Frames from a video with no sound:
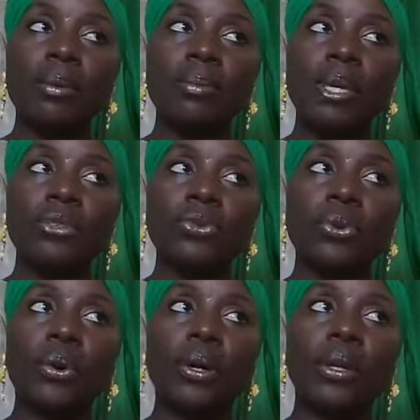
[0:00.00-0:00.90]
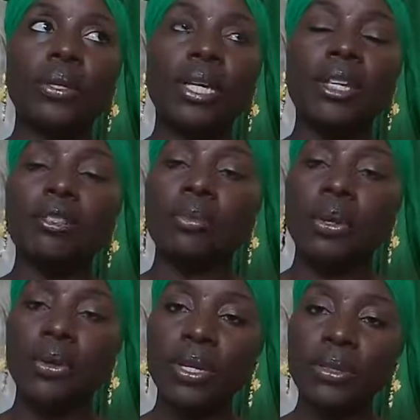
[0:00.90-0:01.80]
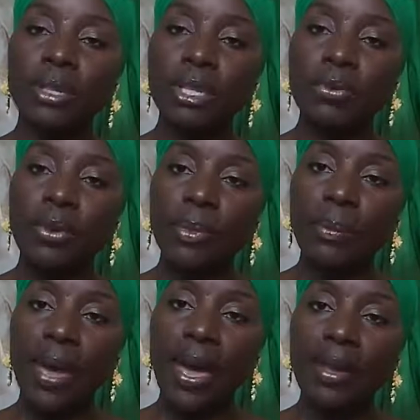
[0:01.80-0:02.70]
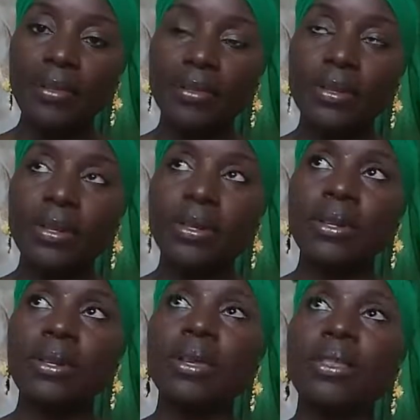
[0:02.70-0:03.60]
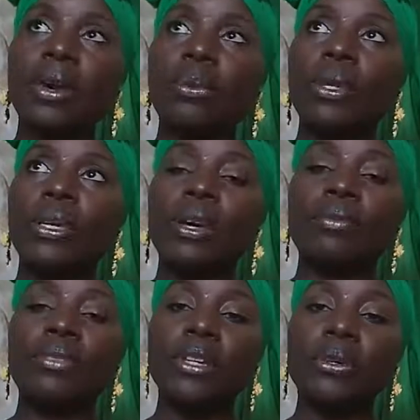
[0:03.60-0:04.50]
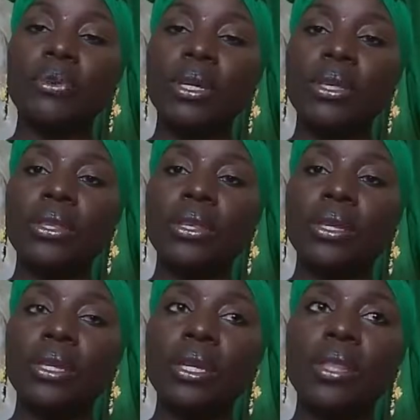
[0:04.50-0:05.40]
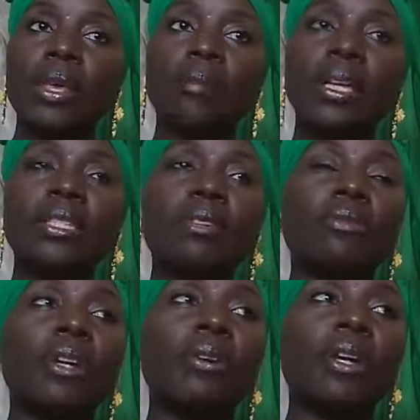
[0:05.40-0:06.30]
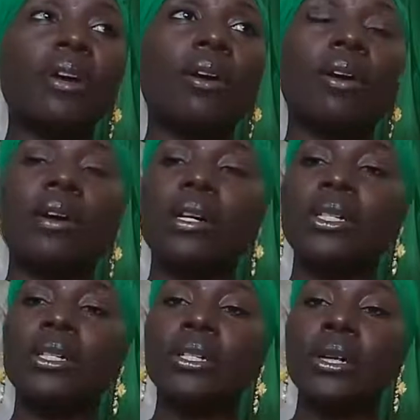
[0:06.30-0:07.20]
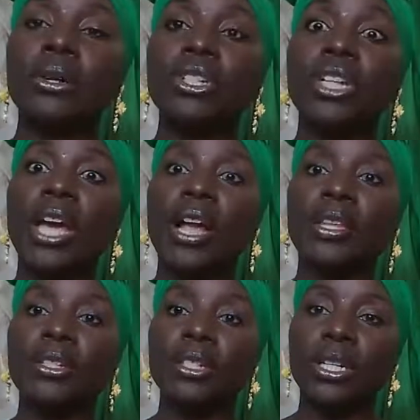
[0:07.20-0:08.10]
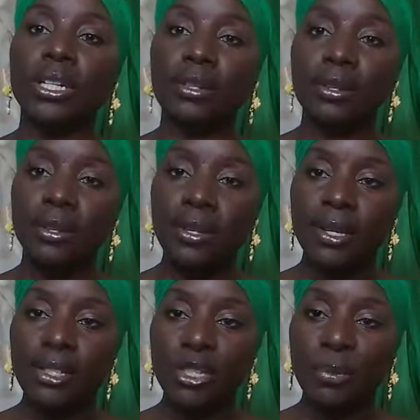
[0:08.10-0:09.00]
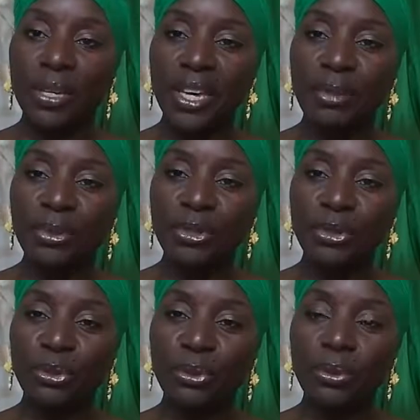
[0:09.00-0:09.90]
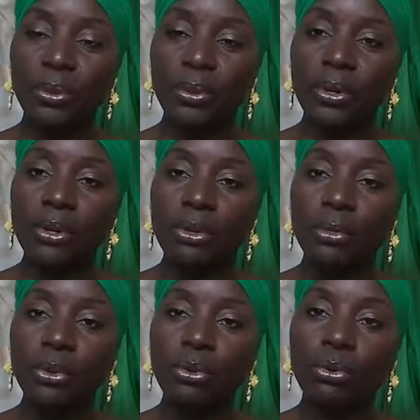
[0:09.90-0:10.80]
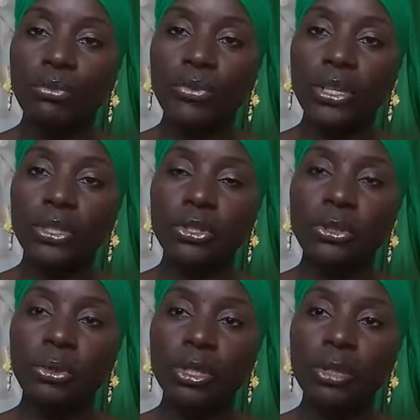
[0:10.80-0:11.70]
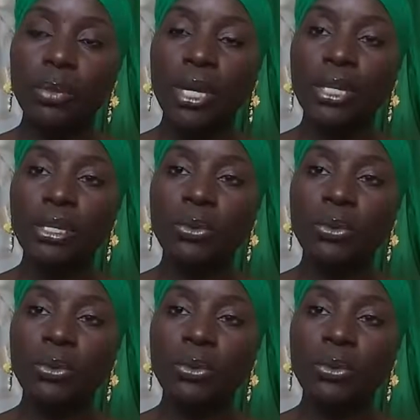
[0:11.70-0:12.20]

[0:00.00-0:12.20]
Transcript: based on experiences from the past that we have dealt with that makes it very hard or challenging to be able to move into a space